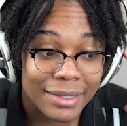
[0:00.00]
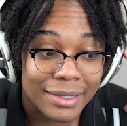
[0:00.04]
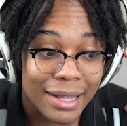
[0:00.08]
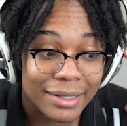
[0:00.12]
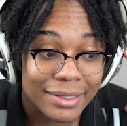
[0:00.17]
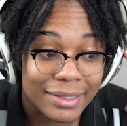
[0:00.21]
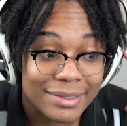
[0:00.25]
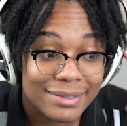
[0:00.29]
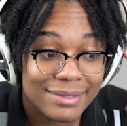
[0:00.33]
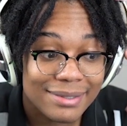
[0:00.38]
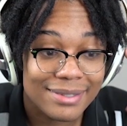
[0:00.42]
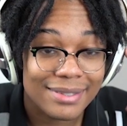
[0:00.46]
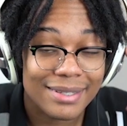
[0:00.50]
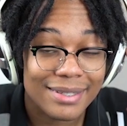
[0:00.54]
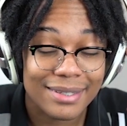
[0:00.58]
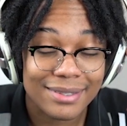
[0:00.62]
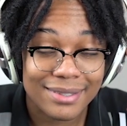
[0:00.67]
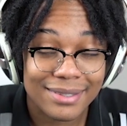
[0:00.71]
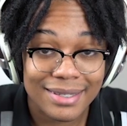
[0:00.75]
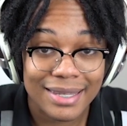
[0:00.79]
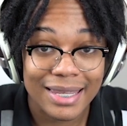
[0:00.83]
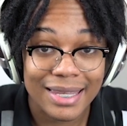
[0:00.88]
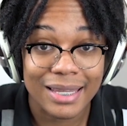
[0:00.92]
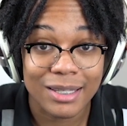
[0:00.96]
and not a
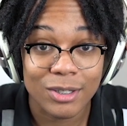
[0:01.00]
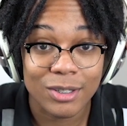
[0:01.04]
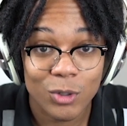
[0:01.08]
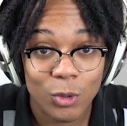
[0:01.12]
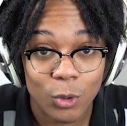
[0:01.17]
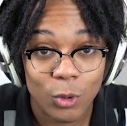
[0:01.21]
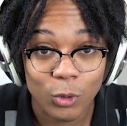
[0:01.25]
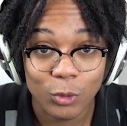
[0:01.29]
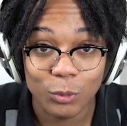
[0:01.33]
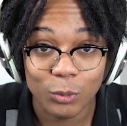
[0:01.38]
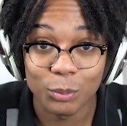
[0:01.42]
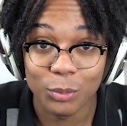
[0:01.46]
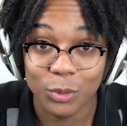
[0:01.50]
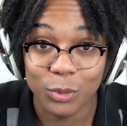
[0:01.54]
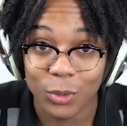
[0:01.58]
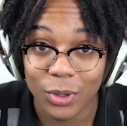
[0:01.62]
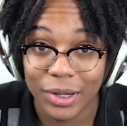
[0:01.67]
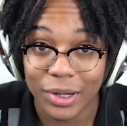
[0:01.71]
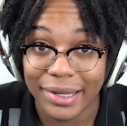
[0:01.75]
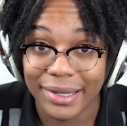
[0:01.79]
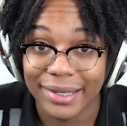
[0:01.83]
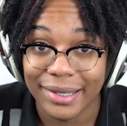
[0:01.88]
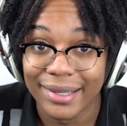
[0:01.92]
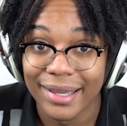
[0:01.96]
16-year-old
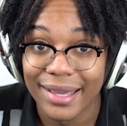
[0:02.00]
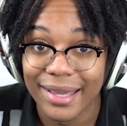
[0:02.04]
boy